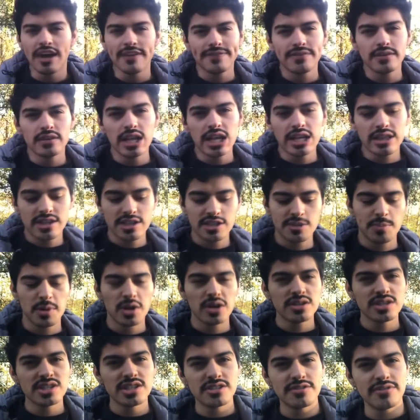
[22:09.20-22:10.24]
feel like this
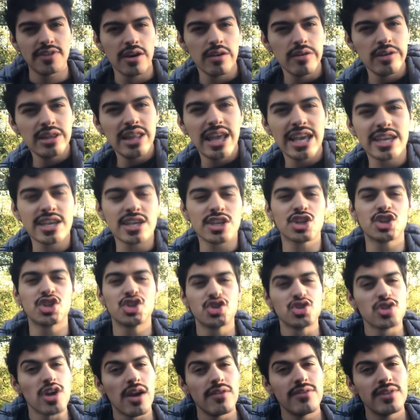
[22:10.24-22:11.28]
person's very like
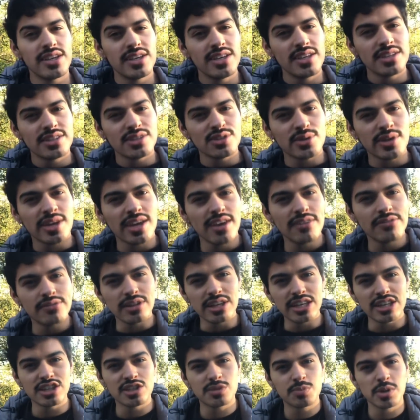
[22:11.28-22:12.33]
extravagant, okay? I feel
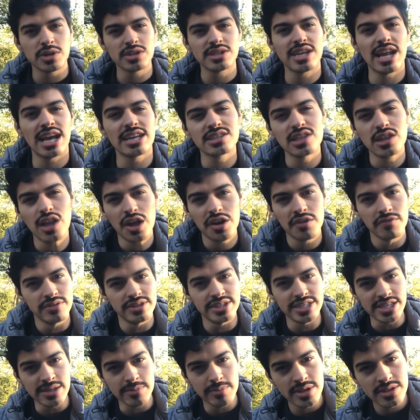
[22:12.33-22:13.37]
like this person has a lot of
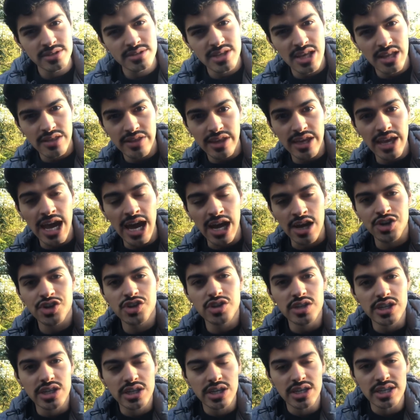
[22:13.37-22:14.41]
demons that they
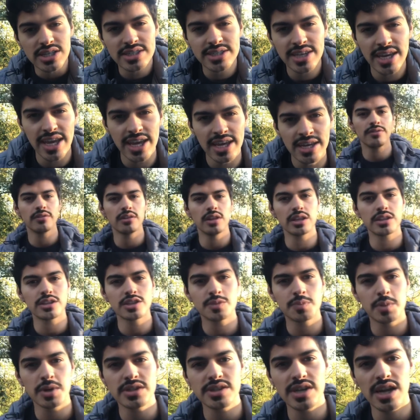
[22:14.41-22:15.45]
actually contain. I feel like this
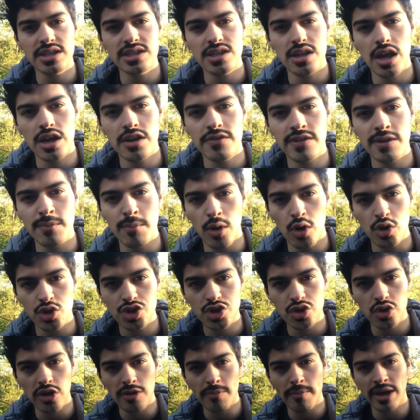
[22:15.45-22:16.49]
person has a lot of
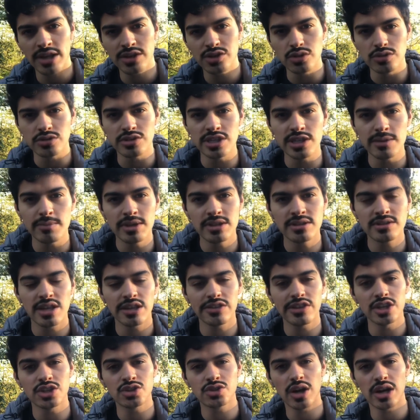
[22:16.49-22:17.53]
emotional and mental demons that
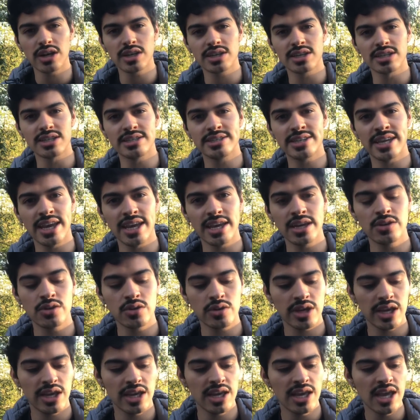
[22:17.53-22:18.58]
they try to contain,
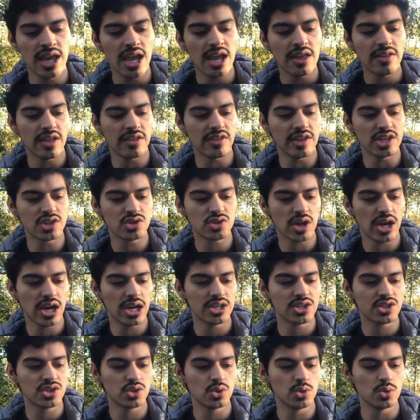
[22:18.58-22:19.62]
okay? That they try
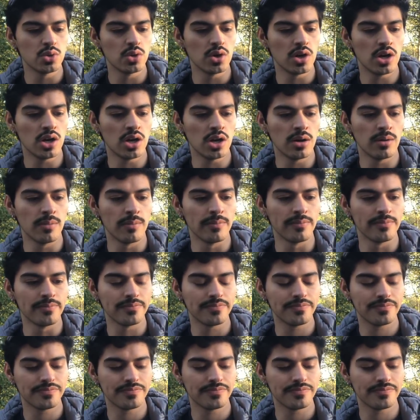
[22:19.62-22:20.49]
to, um,